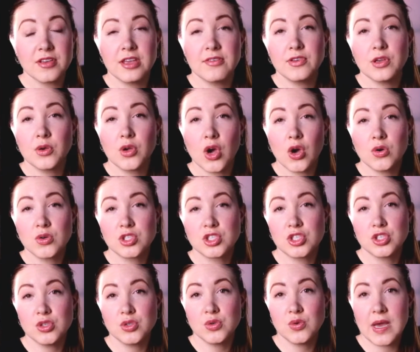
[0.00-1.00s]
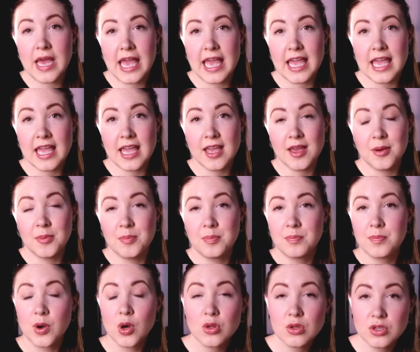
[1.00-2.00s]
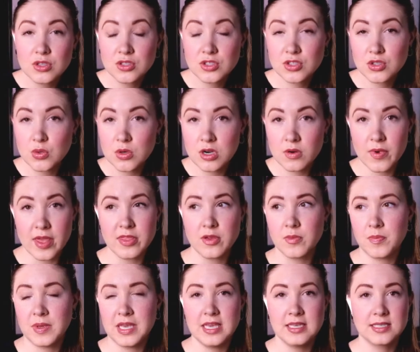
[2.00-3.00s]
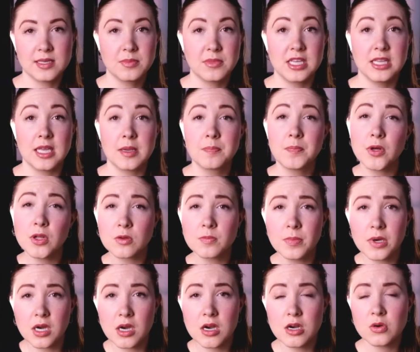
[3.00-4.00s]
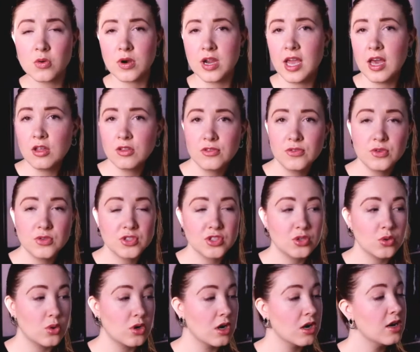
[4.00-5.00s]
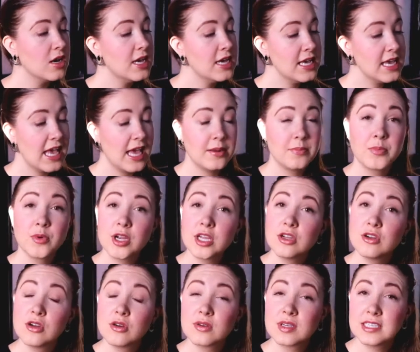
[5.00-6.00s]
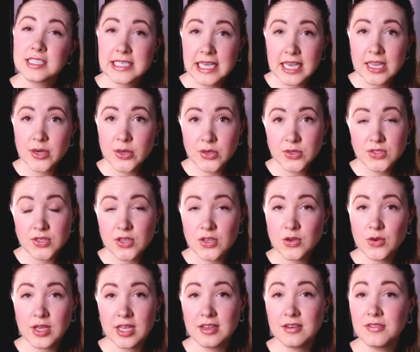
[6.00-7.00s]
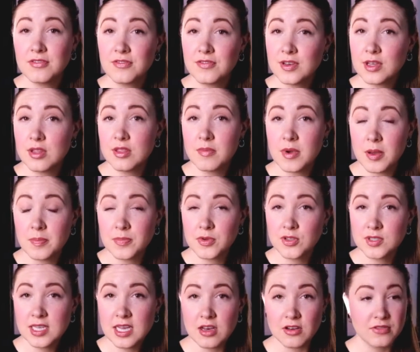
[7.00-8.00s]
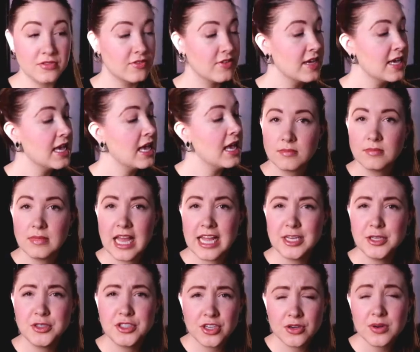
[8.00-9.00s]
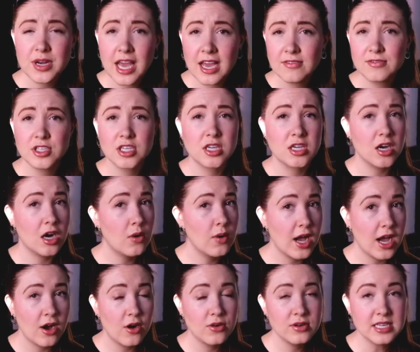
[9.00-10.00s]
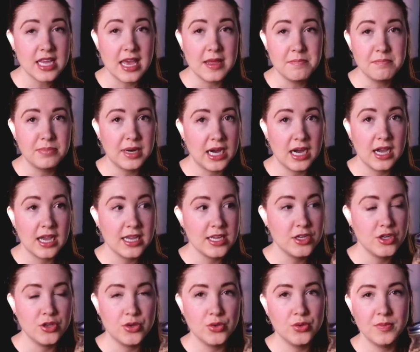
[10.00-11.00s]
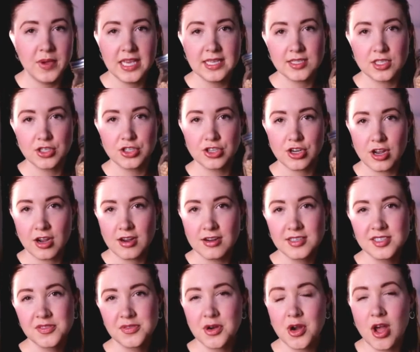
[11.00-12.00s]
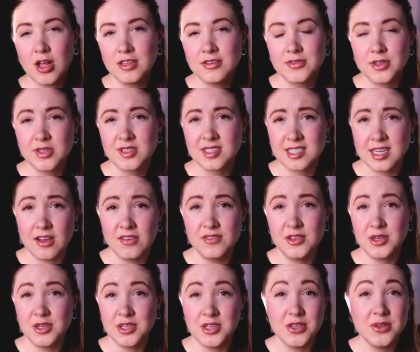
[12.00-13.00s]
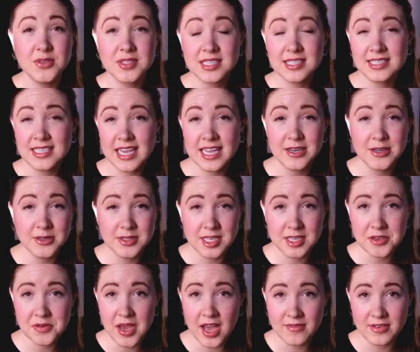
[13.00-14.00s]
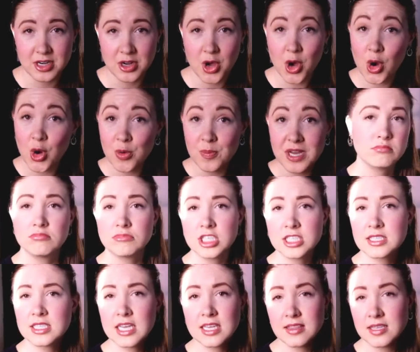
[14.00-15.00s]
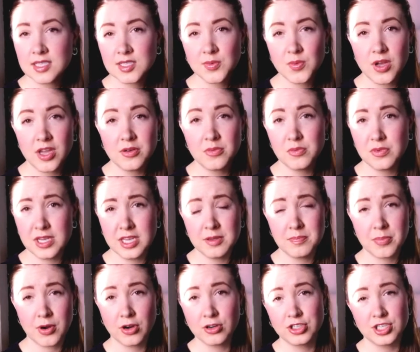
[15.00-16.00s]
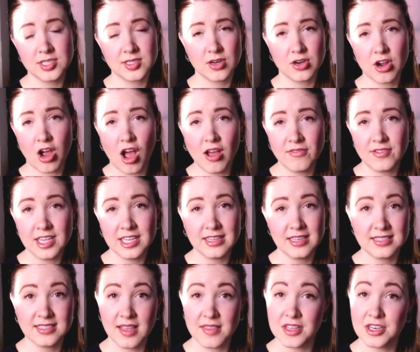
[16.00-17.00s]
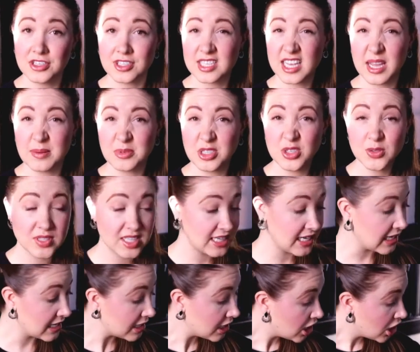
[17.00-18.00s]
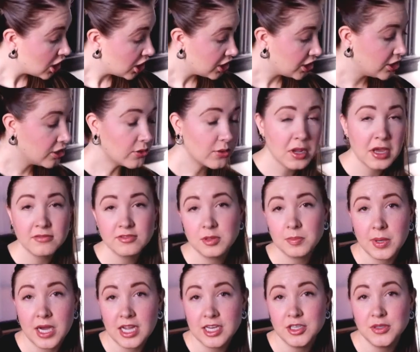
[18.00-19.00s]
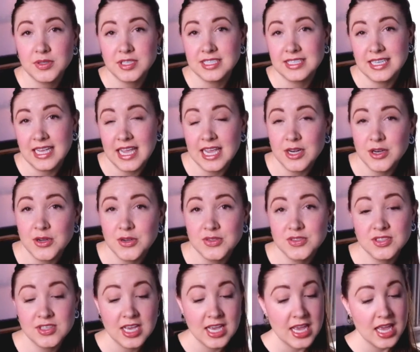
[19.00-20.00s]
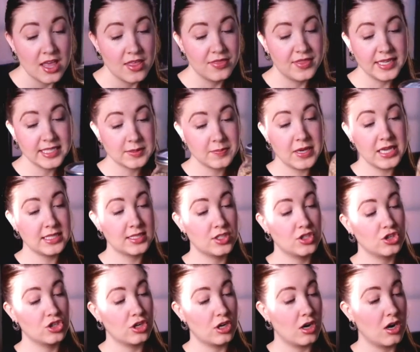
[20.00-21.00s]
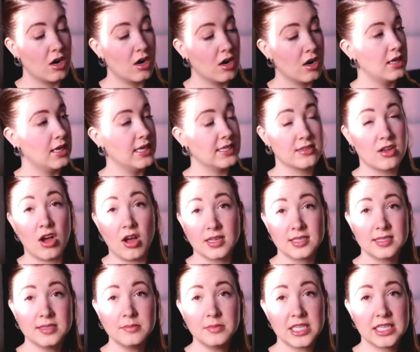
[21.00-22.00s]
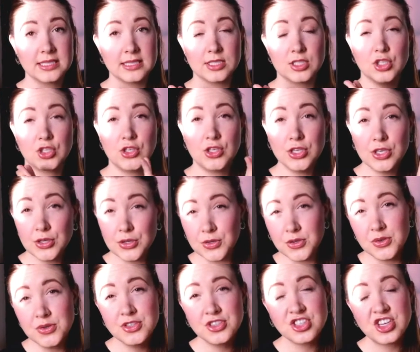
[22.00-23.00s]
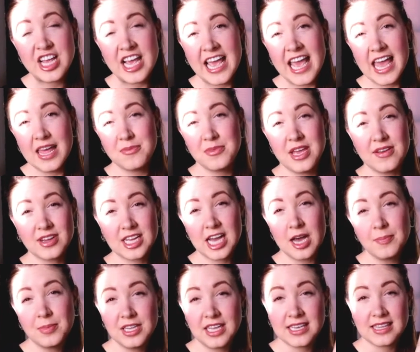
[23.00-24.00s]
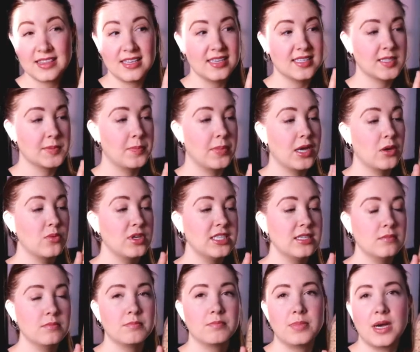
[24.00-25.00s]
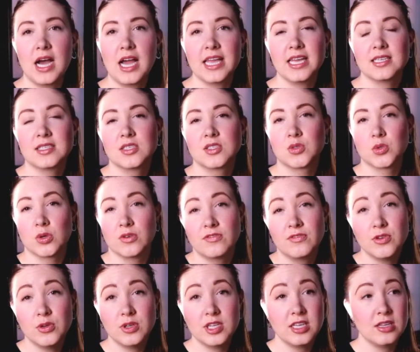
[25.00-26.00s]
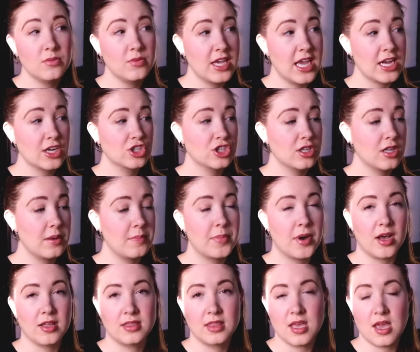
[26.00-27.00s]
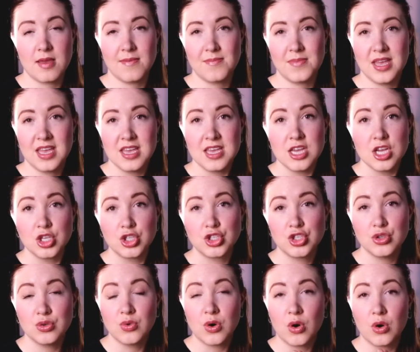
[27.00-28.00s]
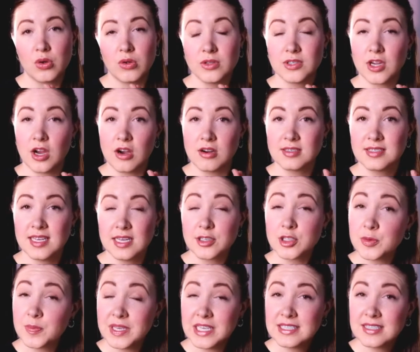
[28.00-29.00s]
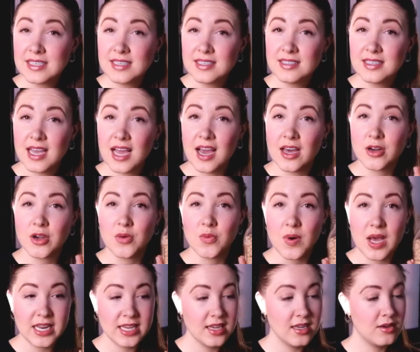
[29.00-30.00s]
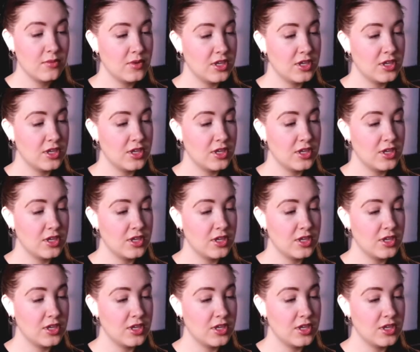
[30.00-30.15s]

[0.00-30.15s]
If you go to a bulk store, whether it be something like Bulk Barn or a health food store, and bring your own containers, you can fill them up yourself. And you don't have to go out and buy new mason jars for all of your stuff. You can use containers that you have at home. Just like this one, we purchased our coffee in this and then just kept using it. You don't have to buy new containers. This mason jar is awesome because it's huge, and we have a couple like this, but we didn't buy it to store food in. We actually bought them to hold our centerpieces at our wedding.